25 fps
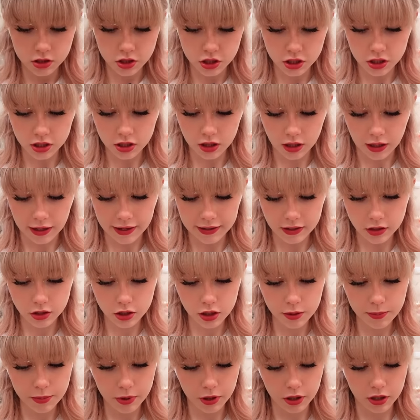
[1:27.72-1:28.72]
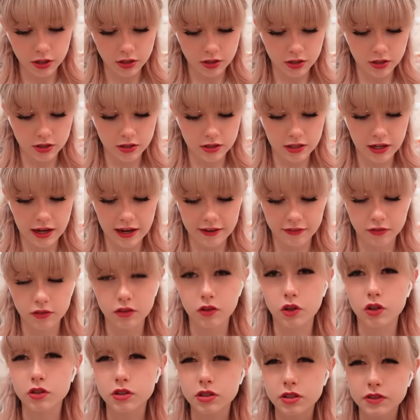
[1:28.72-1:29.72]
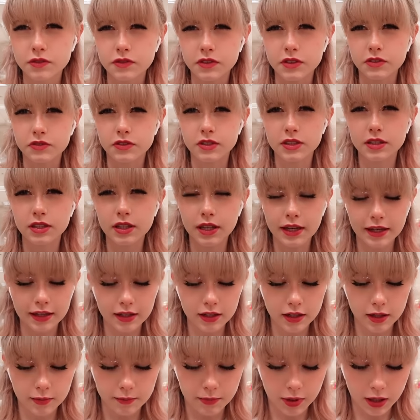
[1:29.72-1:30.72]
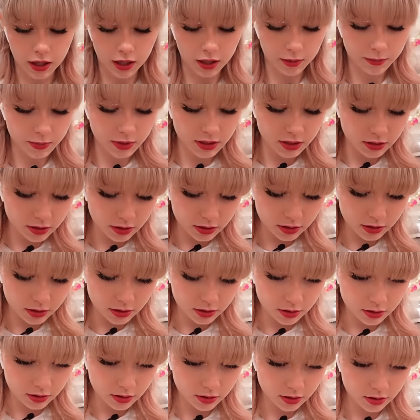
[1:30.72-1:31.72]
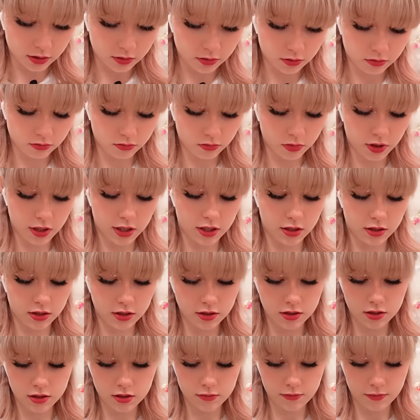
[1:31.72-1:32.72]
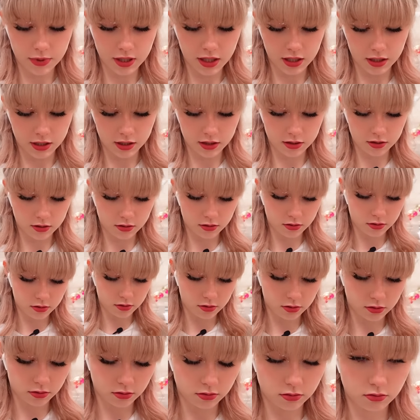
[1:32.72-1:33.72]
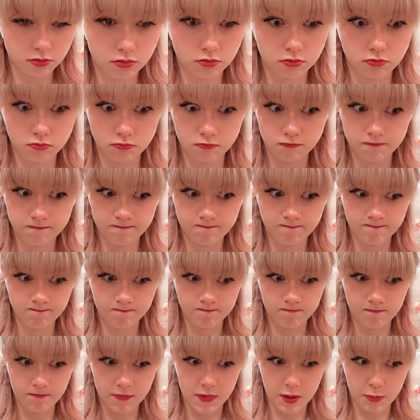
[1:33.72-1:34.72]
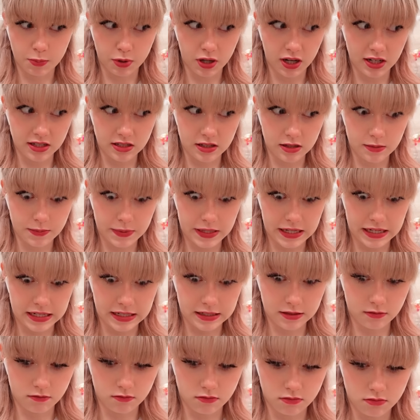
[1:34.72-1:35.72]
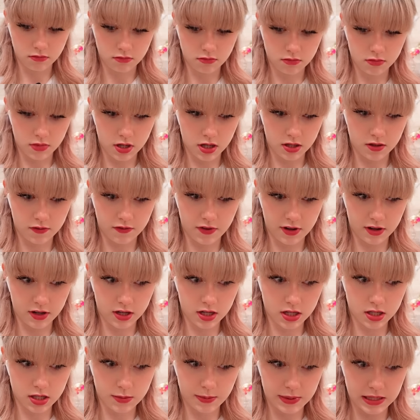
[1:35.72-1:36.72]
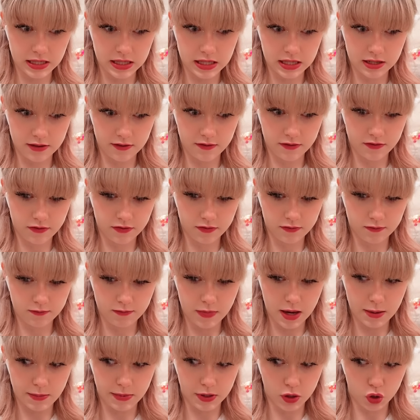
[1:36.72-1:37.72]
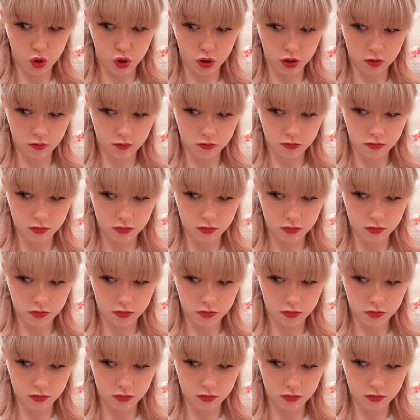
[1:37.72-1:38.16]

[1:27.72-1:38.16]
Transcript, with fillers: She likes her purses to have lots of different like compartments. Wait, this isn't bad. The price is bad. It's very expensive. Maybe not.